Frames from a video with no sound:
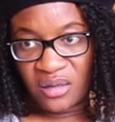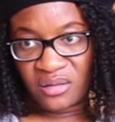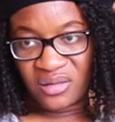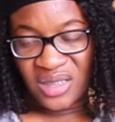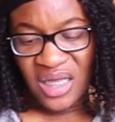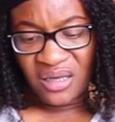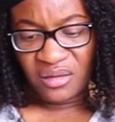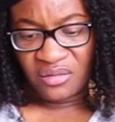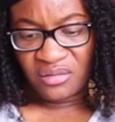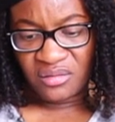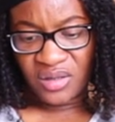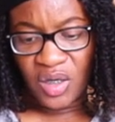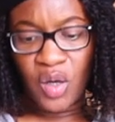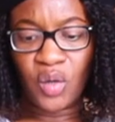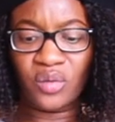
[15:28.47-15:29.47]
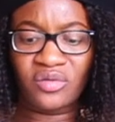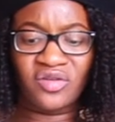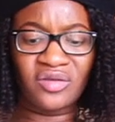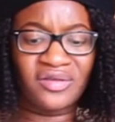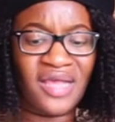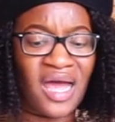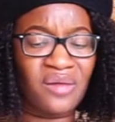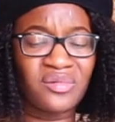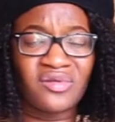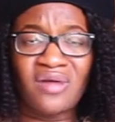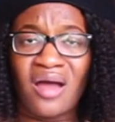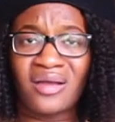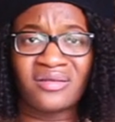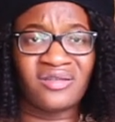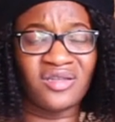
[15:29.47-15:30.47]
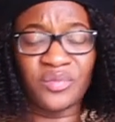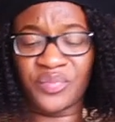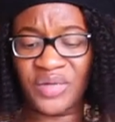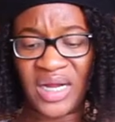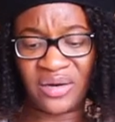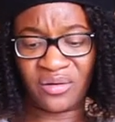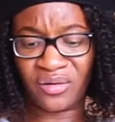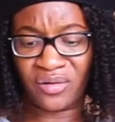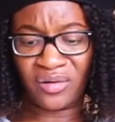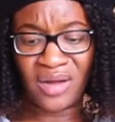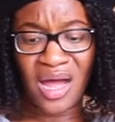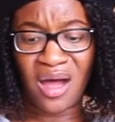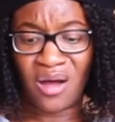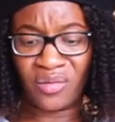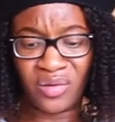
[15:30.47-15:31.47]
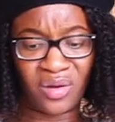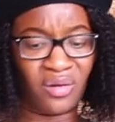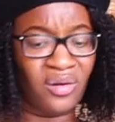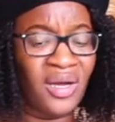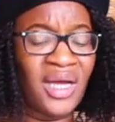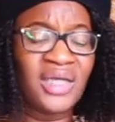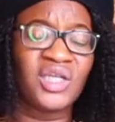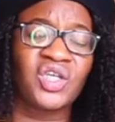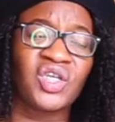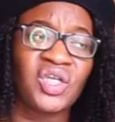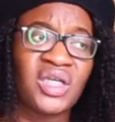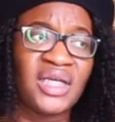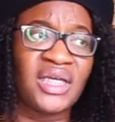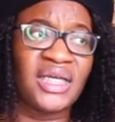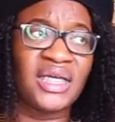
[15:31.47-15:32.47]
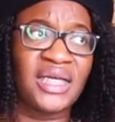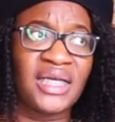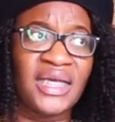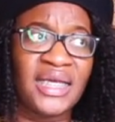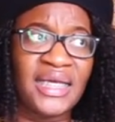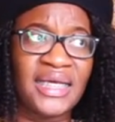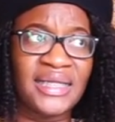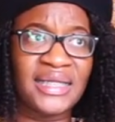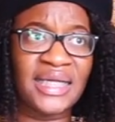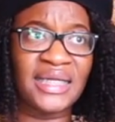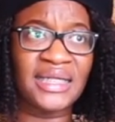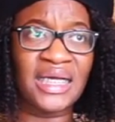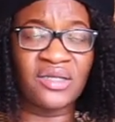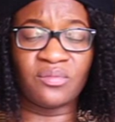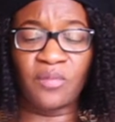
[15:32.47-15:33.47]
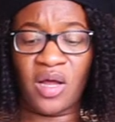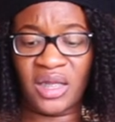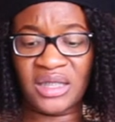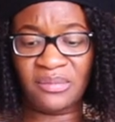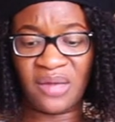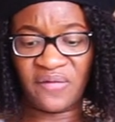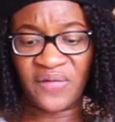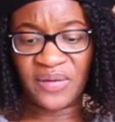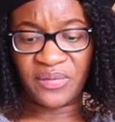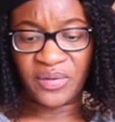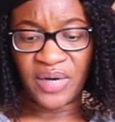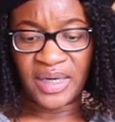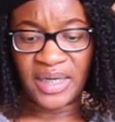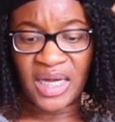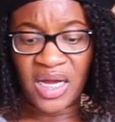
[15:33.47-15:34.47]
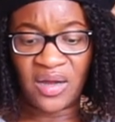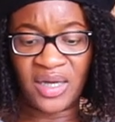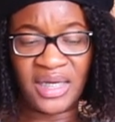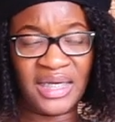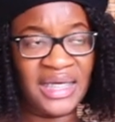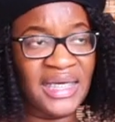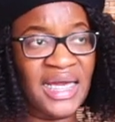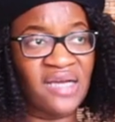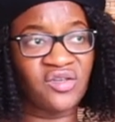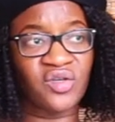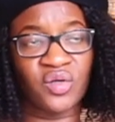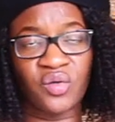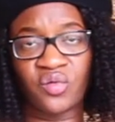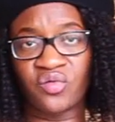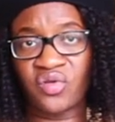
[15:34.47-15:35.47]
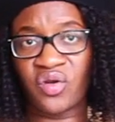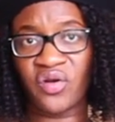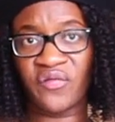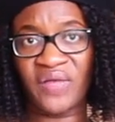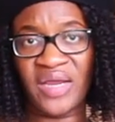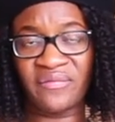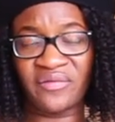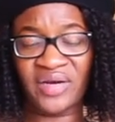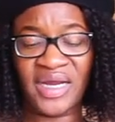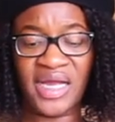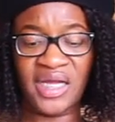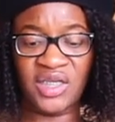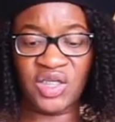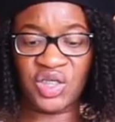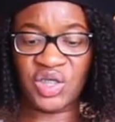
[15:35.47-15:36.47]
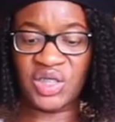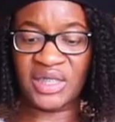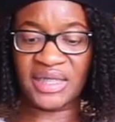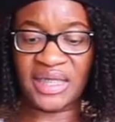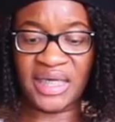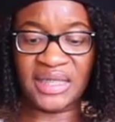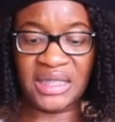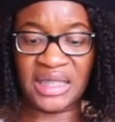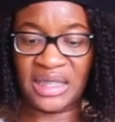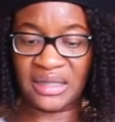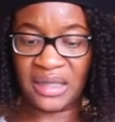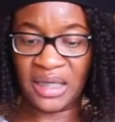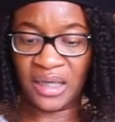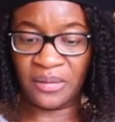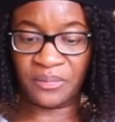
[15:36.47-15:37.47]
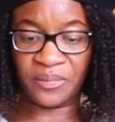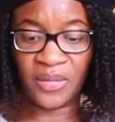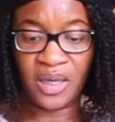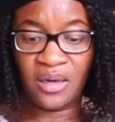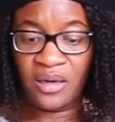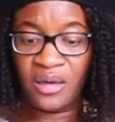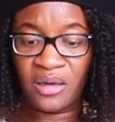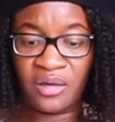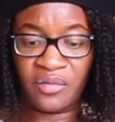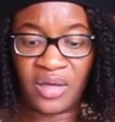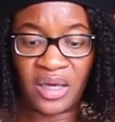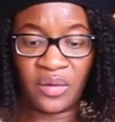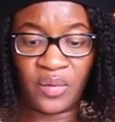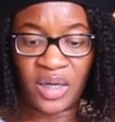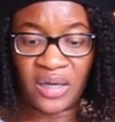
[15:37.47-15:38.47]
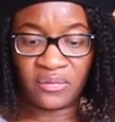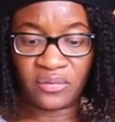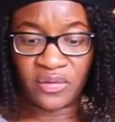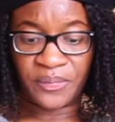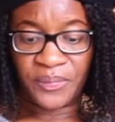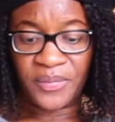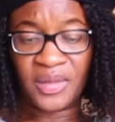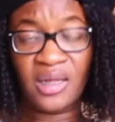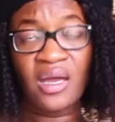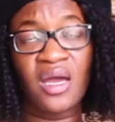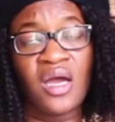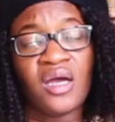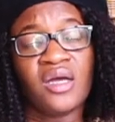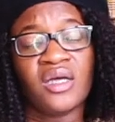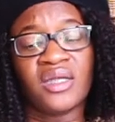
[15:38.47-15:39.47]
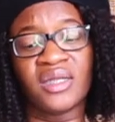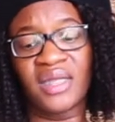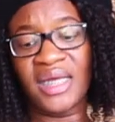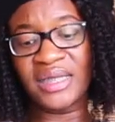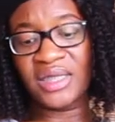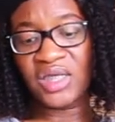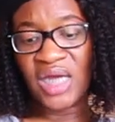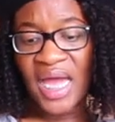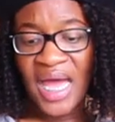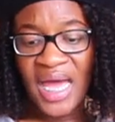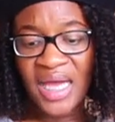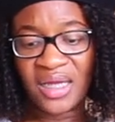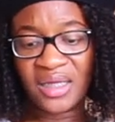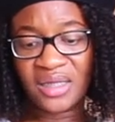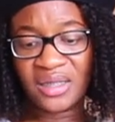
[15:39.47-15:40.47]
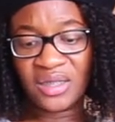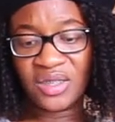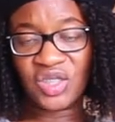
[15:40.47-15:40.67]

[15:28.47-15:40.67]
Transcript: So Zach was talking to the brunette girl. I don't know. He says that Molly's my favorite right now. And then he asks her who's her favorite. And she says it's him. Okay, whatever. Then chat.